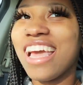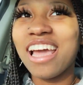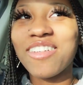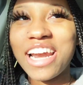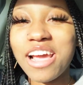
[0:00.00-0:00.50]

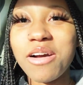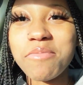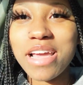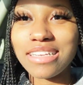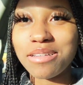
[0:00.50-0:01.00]
And right now
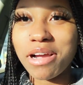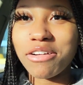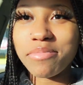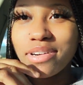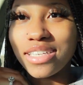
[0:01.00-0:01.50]
I'm heading to my
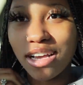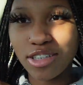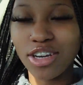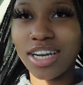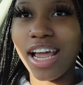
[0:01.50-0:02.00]
grandparents'
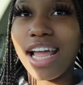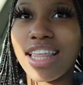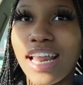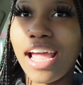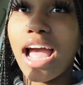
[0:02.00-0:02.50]
house, y'all, and then
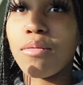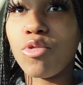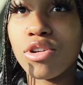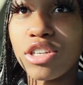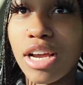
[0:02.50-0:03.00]
after that I'm
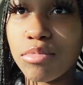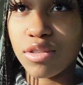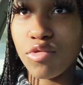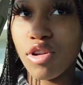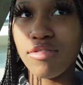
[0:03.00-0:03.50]
going to drop
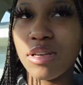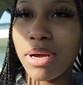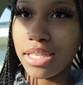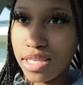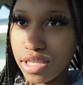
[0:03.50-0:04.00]
this food off to
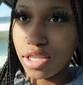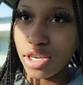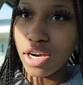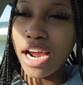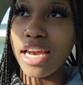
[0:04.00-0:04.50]
my sister,
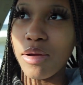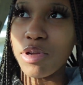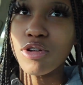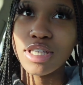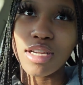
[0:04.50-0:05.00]
and then
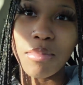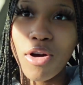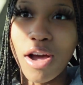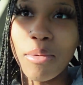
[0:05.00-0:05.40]
we're going to the mall.